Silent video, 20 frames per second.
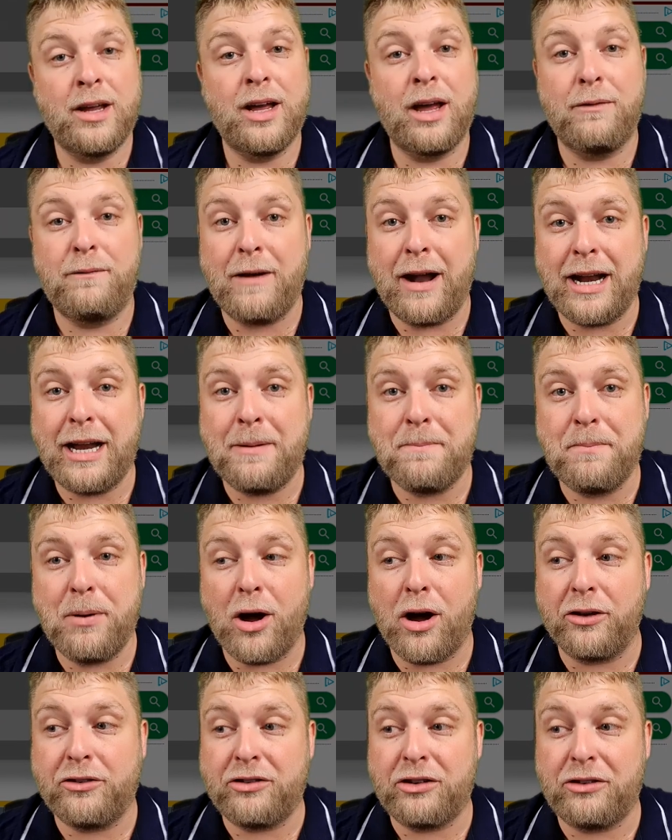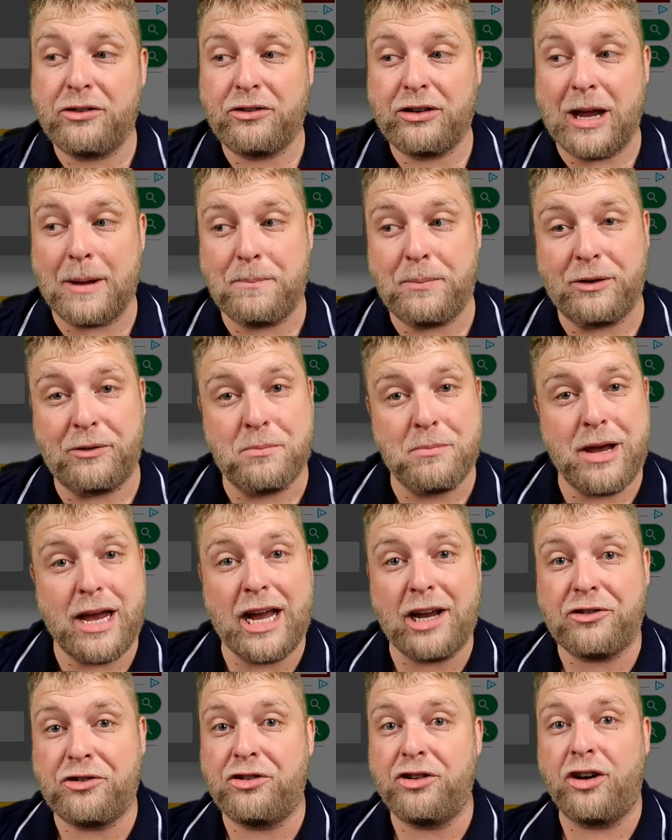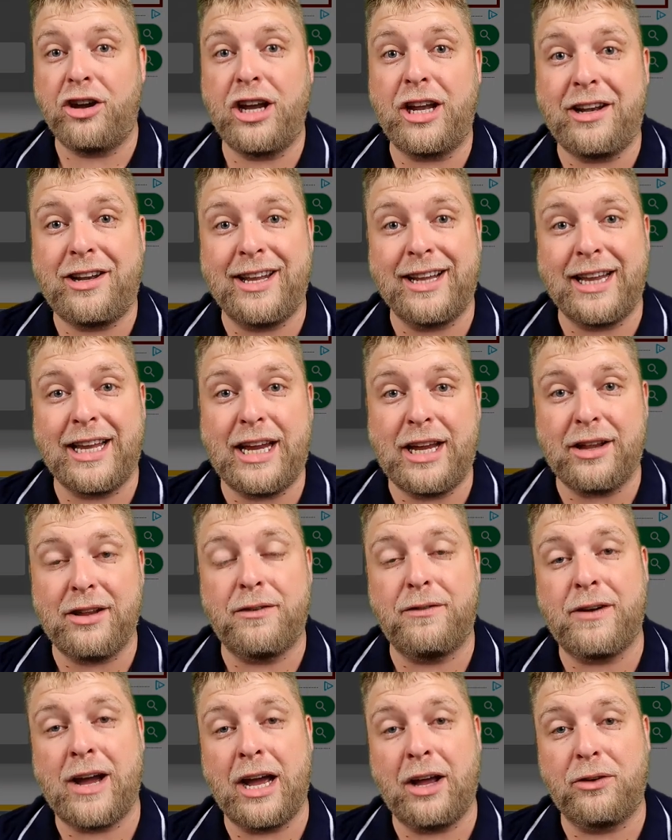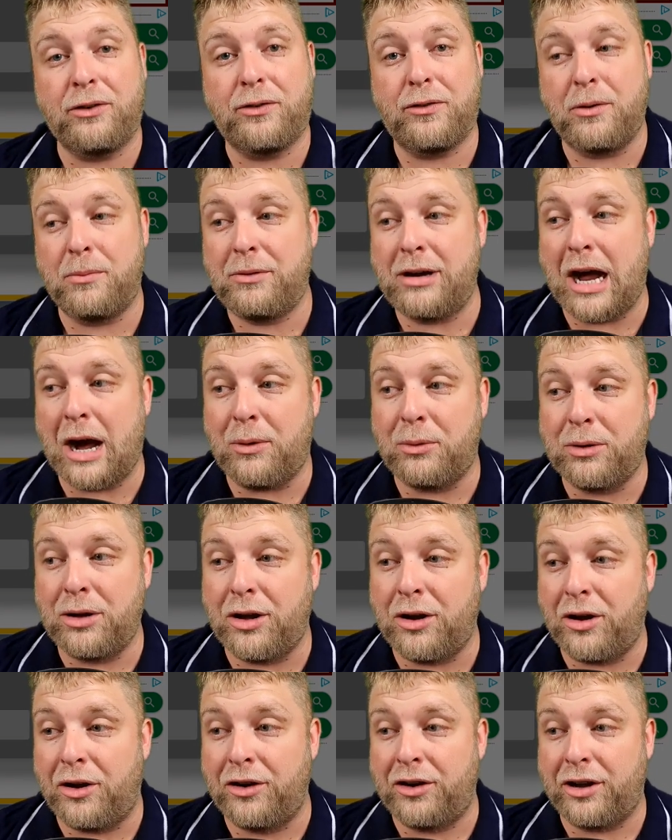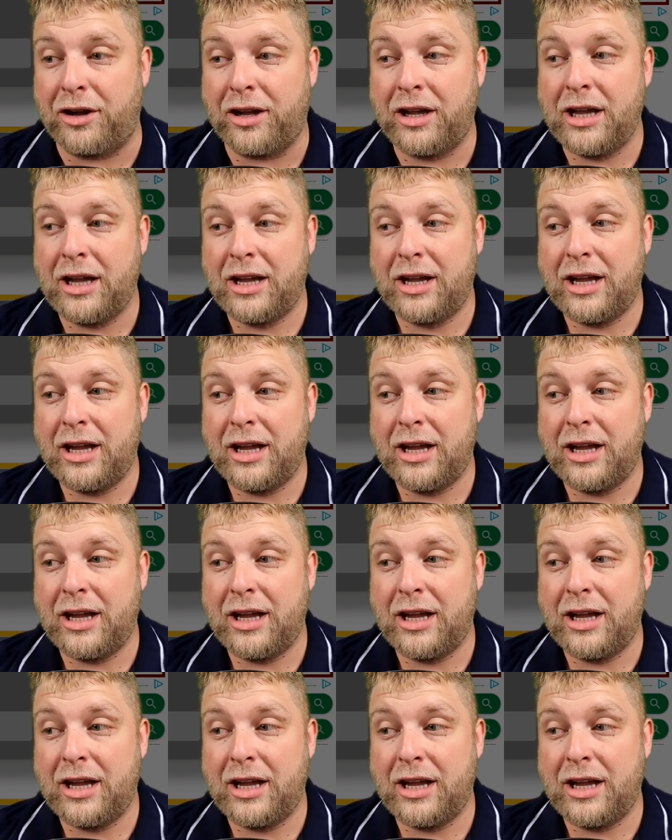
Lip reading: A very important step is make sure you delete the files from Downloader.